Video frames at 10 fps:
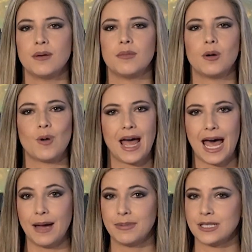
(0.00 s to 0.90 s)
But what
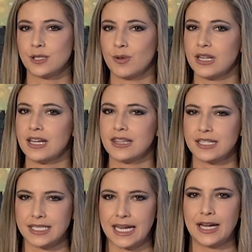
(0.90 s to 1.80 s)
happens when
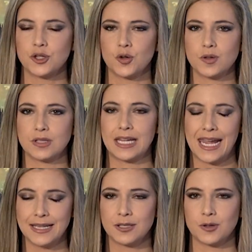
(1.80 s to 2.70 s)
this
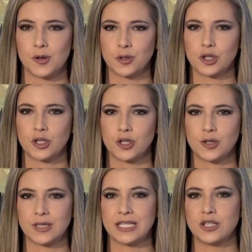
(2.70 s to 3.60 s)
cancel culture
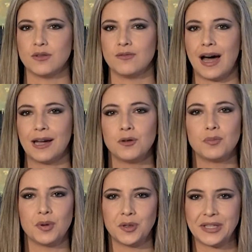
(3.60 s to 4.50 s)
turns into vile
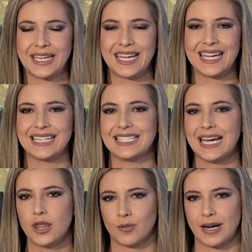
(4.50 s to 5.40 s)
bullying and
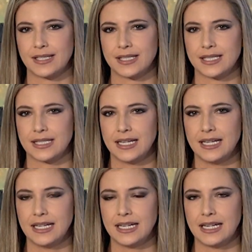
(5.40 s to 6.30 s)
death threats?
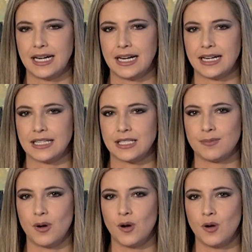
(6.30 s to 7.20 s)
I
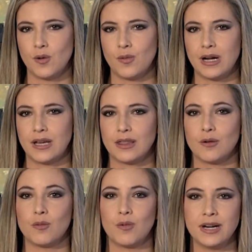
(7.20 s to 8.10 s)
spoke with
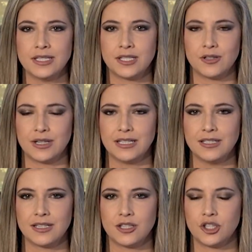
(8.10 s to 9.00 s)
one
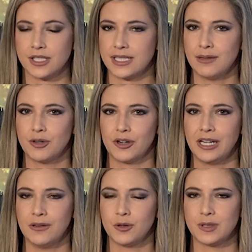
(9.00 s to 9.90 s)
student, Justine
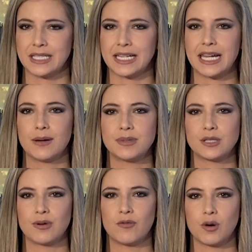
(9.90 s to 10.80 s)
Murray, who is a
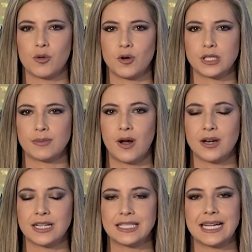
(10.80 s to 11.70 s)
campus reform
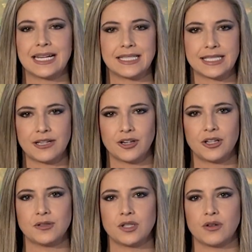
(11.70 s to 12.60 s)
correspondent and
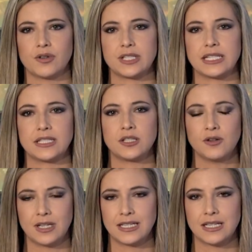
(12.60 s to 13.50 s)
Syracuse University
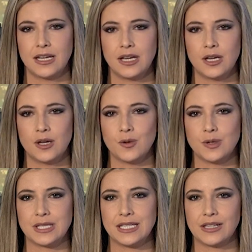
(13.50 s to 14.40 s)
student who
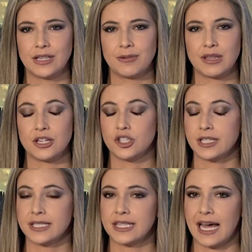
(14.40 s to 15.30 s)
is dealing with
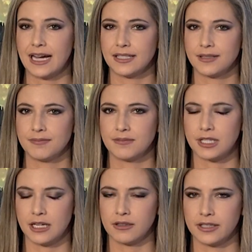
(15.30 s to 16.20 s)
just that.
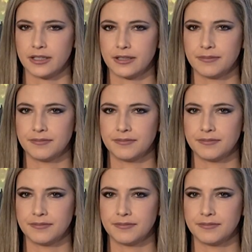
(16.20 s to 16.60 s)
Take a look.